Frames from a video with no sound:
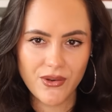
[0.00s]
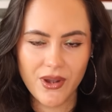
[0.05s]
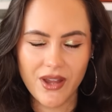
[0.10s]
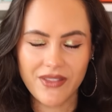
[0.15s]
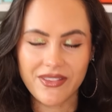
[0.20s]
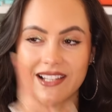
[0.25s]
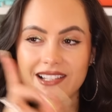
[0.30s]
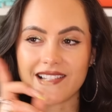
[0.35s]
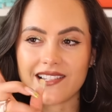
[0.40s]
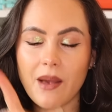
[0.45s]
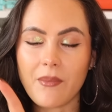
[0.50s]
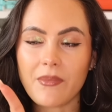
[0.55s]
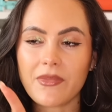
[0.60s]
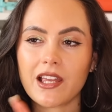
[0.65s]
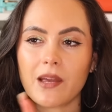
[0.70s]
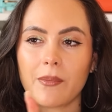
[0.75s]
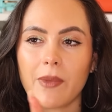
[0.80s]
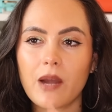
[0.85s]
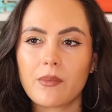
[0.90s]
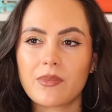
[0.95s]
there's
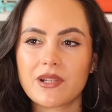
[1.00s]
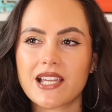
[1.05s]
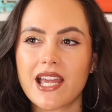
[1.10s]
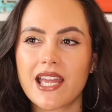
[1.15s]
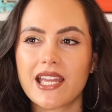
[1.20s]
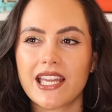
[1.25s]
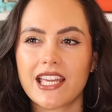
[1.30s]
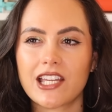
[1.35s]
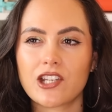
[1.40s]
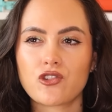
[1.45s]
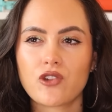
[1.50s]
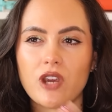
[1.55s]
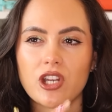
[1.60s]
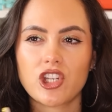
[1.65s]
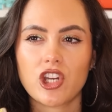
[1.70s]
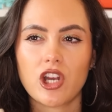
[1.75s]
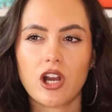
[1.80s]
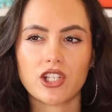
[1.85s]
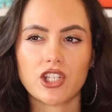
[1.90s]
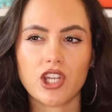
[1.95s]
something about Bottega
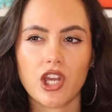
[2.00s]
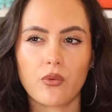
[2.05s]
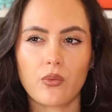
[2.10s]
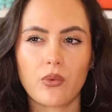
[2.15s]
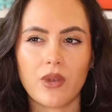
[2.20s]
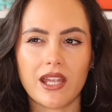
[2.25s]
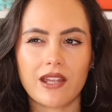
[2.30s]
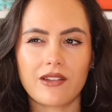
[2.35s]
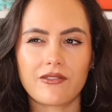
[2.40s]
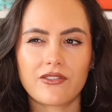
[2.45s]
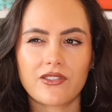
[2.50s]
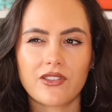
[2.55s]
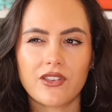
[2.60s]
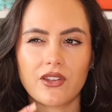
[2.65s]
Intrecciato weave